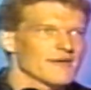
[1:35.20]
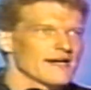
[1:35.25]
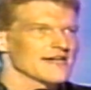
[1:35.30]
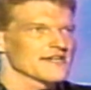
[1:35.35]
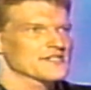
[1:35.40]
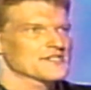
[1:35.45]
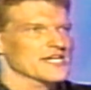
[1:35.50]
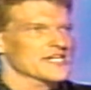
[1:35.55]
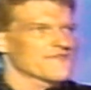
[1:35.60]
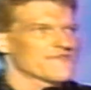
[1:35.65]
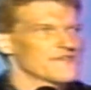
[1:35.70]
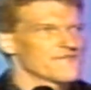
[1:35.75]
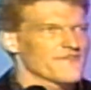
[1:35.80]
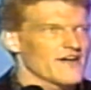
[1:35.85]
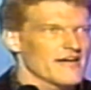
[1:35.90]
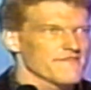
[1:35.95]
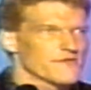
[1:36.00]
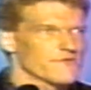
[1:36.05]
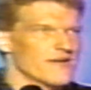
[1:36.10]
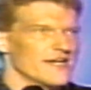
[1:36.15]

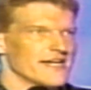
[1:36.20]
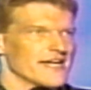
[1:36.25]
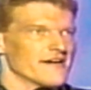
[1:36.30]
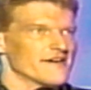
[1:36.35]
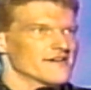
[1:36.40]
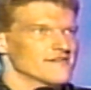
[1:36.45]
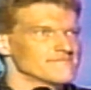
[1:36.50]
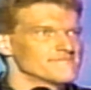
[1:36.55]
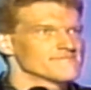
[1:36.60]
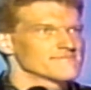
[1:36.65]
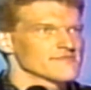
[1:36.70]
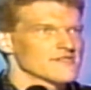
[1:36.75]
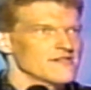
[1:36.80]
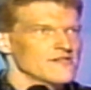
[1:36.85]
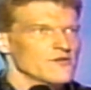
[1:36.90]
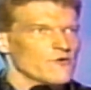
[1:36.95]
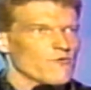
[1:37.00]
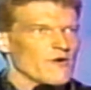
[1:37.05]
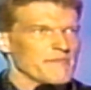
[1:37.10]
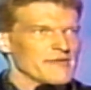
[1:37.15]
6'5" and red-haired.
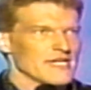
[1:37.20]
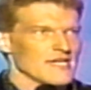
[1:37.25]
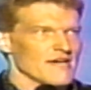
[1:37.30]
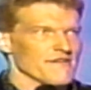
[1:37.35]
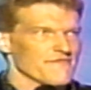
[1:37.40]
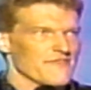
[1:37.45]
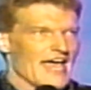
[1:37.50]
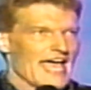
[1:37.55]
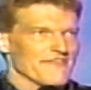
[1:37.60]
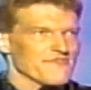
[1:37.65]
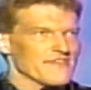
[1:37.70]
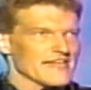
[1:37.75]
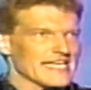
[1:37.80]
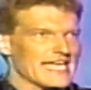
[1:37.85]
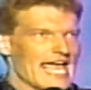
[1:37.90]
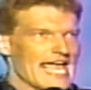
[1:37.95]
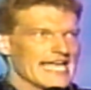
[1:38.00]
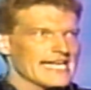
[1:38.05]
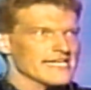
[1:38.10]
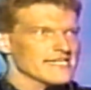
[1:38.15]
Women love that. The
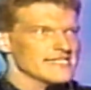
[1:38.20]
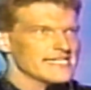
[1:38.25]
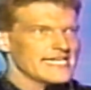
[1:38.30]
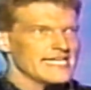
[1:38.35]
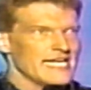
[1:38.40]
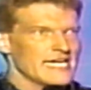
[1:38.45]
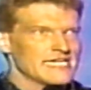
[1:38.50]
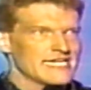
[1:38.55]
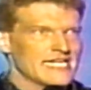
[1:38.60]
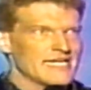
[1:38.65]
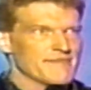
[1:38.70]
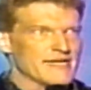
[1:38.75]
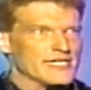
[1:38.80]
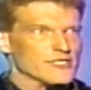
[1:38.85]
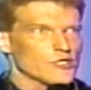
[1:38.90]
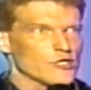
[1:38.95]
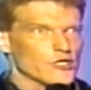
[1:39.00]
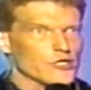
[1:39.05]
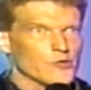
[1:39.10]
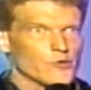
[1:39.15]
gangly, anemic
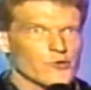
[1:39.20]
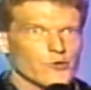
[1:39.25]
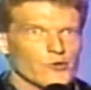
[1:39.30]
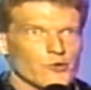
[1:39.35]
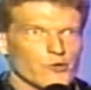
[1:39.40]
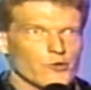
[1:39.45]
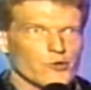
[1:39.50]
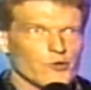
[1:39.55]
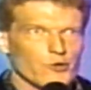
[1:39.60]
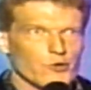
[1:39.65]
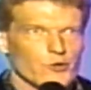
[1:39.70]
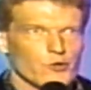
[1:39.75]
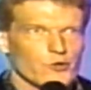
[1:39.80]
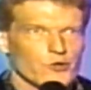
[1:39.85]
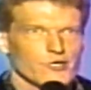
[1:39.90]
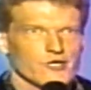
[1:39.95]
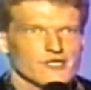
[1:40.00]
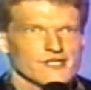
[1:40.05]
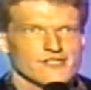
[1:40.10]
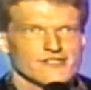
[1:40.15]
look. Ooh.
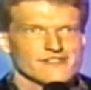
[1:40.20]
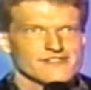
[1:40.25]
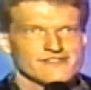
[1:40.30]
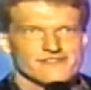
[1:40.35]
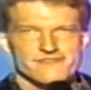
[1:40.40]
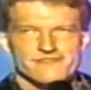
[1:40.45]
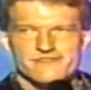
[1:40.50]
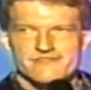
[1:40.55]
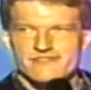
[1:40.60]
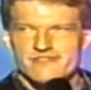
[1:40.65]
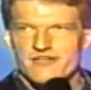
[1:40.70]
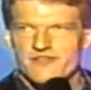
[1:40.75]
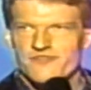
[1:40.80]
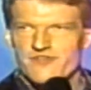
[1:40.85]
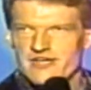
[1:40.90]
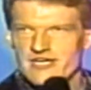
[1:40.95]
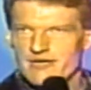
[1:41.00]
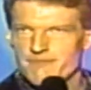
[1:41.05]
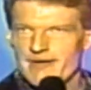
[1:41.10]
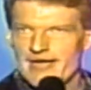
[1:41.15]

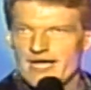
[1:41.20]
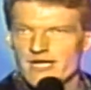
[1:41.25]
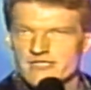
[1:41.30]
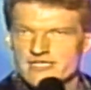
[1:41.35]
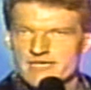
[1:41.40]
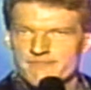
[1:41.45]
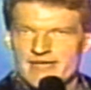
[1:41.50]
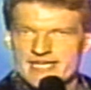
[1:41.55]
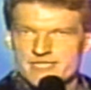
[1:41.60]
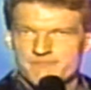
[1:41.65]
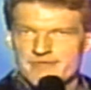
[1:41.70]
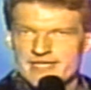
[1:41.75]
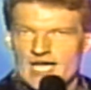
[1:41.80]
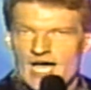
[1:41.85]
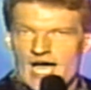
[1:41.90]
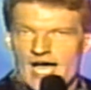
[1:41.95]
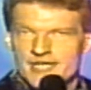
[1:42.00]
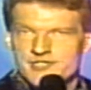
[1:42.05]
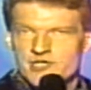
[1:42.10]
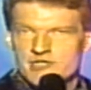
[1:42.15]
Thin and pale, he makes me
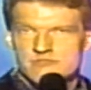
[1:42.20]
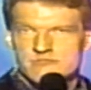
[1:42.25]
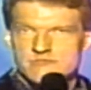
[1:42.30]
hot.